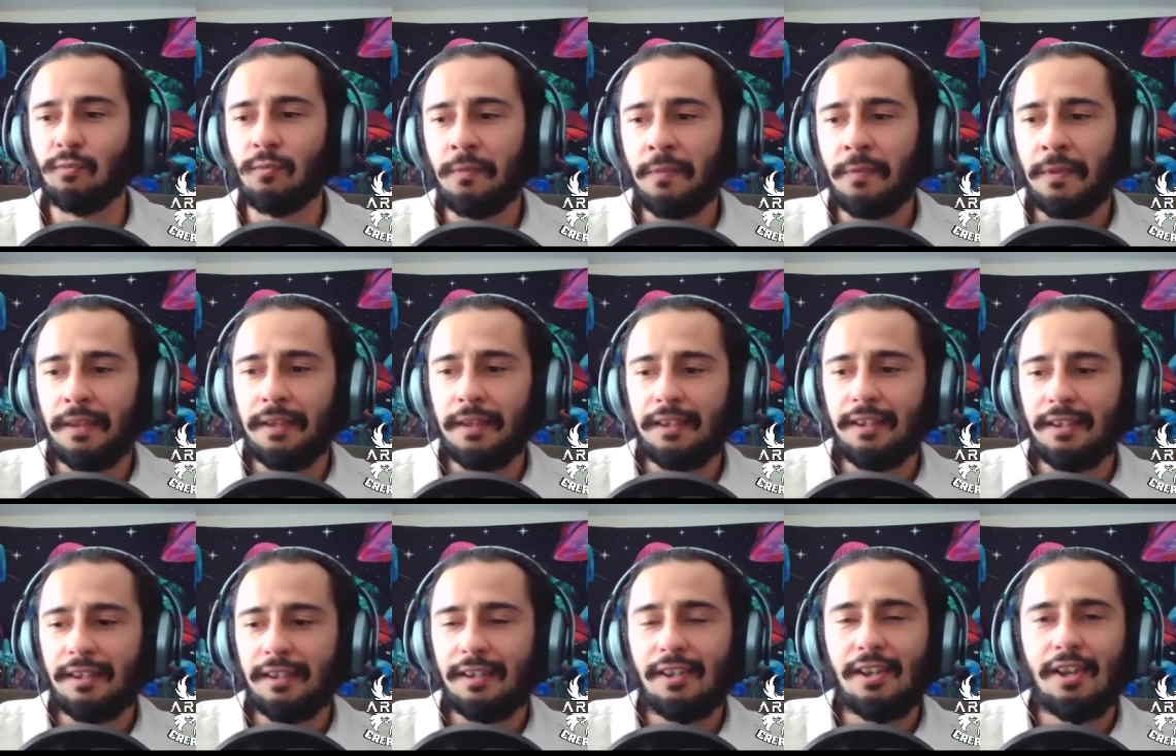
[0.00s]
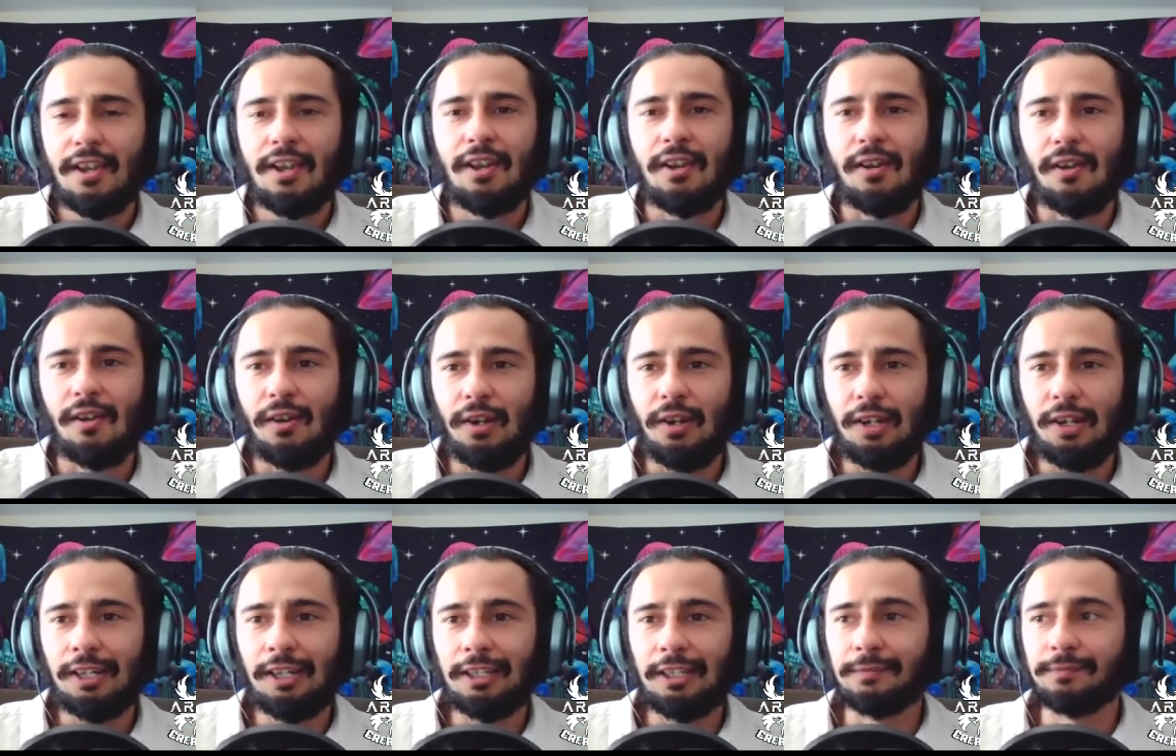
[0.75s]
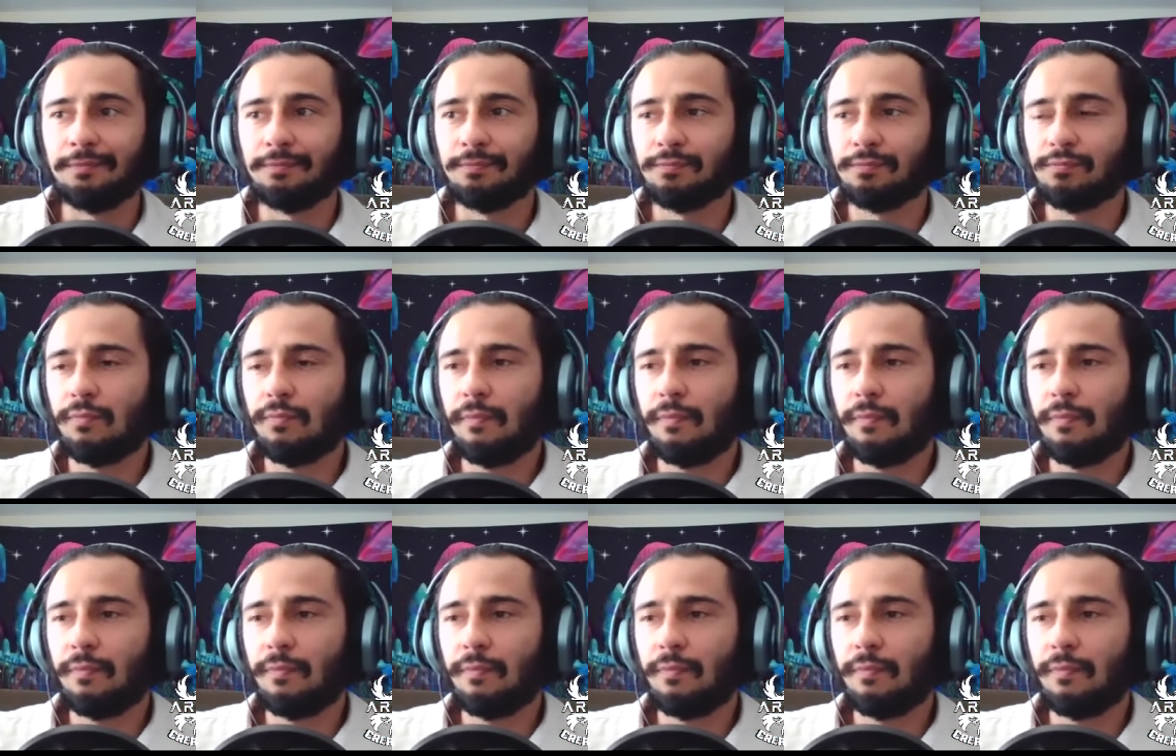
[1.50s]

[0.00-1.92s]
Okay, go ahead. um,